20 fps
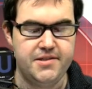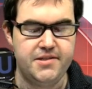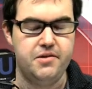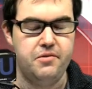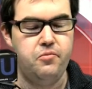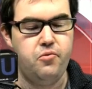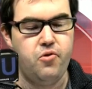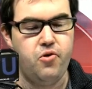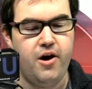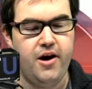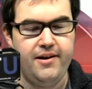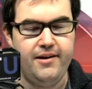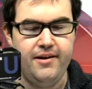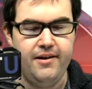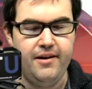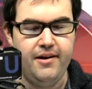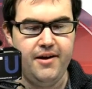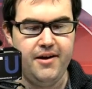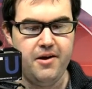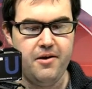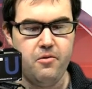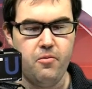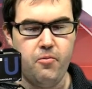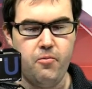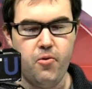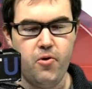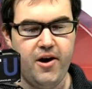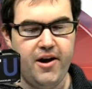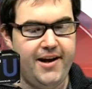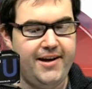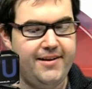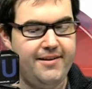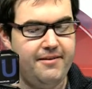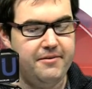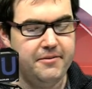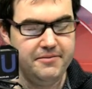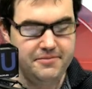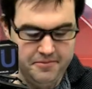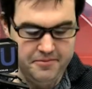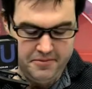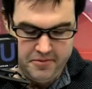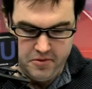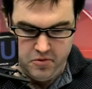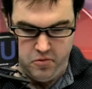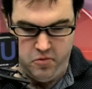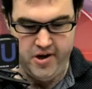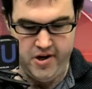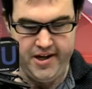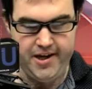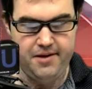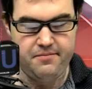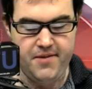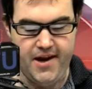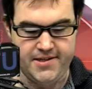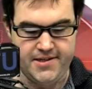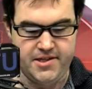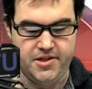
So what what are uh, what are you meant to